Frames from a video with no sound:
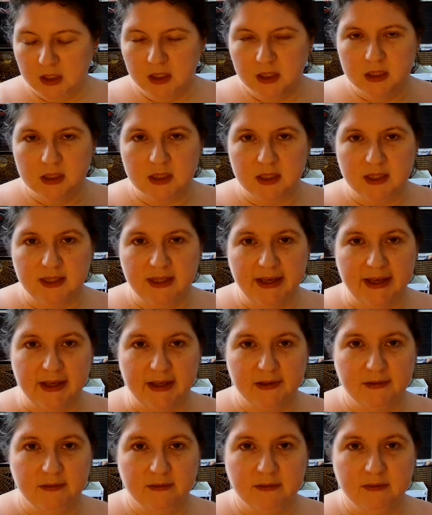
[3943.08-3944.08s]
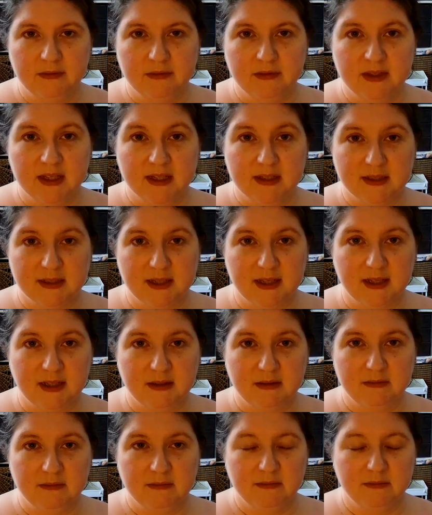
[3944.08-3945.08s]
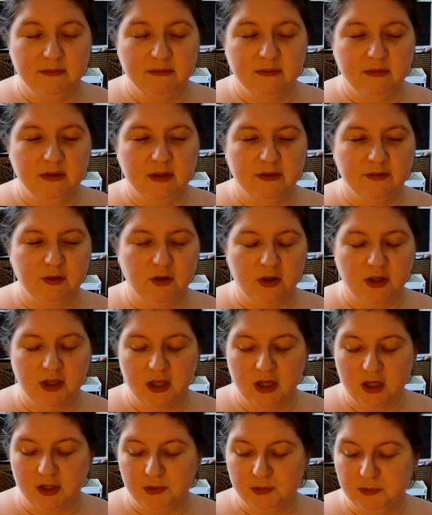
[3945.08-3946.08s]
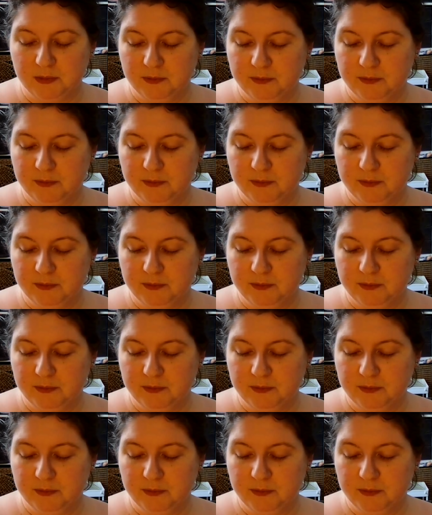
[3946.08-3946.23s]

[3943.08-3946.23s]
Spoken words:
So yeah, that's that. I've got the yarn.